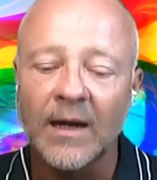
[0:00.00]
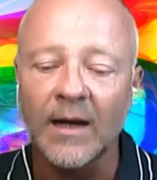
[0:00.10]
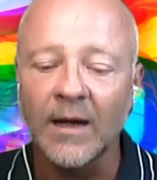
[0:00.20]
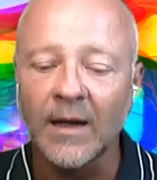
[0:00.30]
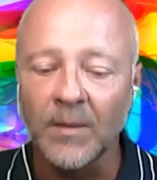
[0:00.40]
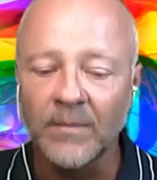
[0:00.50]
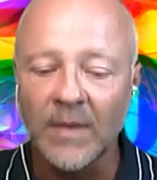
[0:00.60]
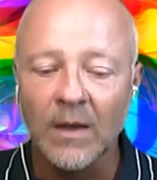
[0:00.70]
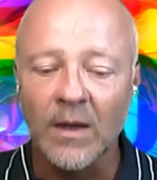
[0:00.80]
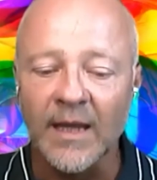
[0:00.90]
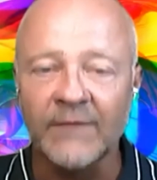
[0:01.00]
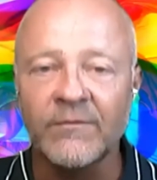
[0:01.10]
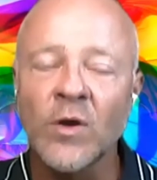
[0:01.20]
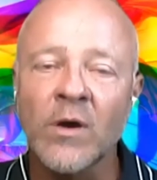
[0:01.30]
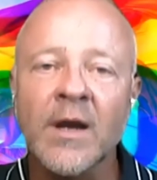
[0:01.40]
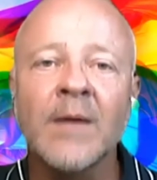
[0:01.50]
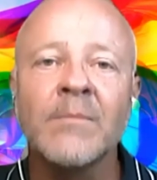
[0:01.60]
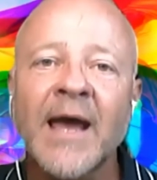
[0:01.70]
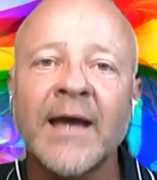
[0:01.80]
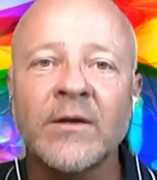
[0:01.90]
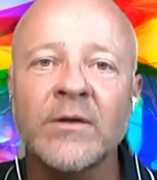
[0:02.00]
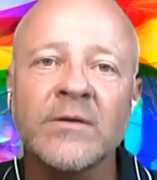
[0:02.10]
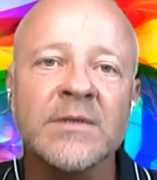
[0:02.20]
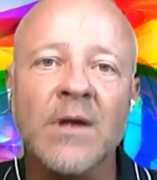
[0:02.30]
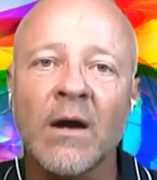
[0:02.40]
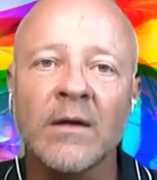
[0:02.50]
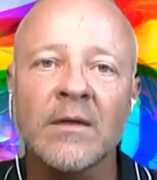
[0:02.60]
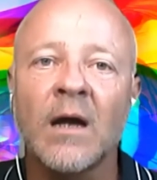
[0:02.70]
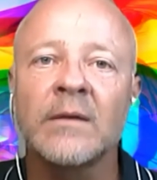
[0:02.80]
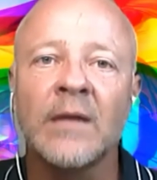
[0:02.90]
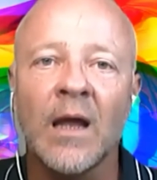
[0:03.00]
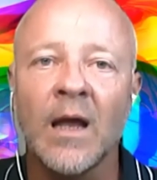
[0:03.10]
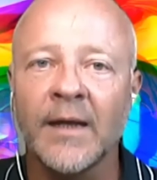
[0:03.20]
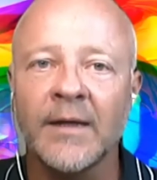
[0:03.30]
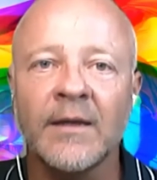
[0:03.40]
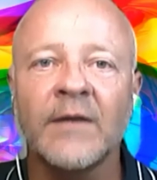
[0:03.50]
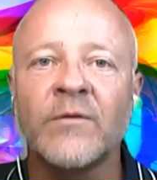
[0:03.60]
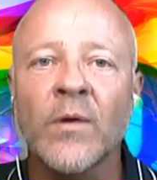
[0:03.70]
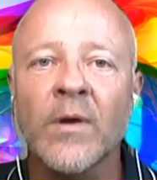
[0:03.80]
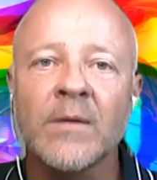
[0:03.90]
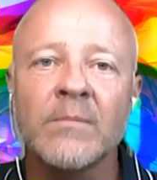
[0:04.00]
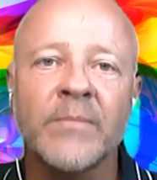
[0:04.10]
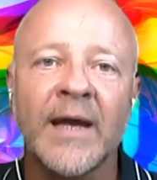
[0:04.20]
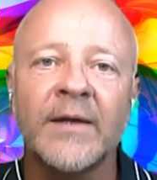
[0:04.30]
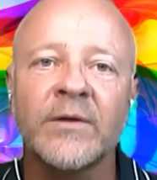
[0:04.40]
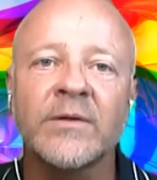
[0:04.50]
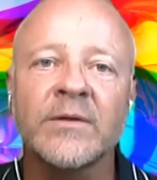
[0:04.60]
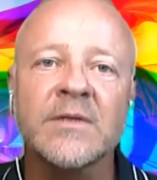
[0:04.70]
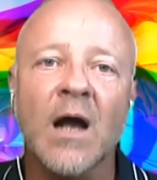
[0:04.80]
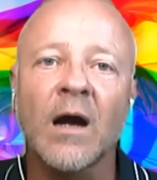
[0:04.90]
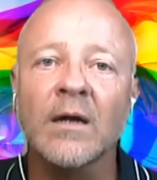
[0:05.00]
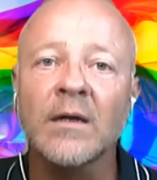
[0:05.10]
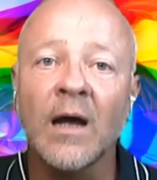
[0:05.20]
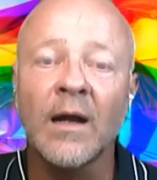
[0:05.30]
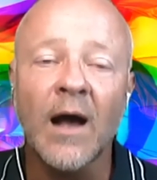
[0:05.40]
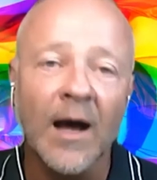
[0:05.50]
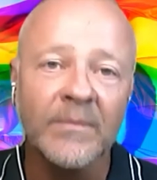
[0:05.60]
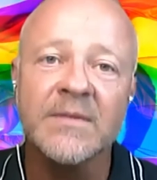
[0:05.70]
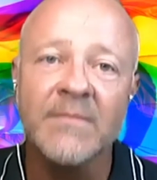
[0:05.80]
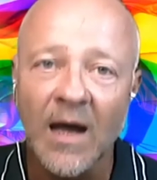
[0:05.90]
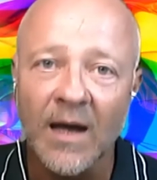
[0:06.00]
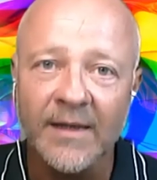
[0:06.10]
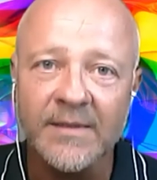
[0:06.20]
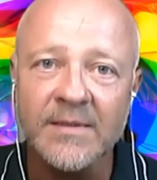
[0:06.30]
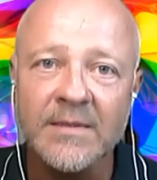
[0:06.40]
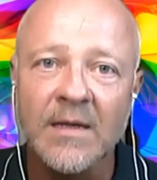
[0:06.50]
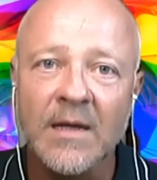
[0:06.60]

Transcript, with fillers: um, if your competitors aren't online if your competitors are not optimized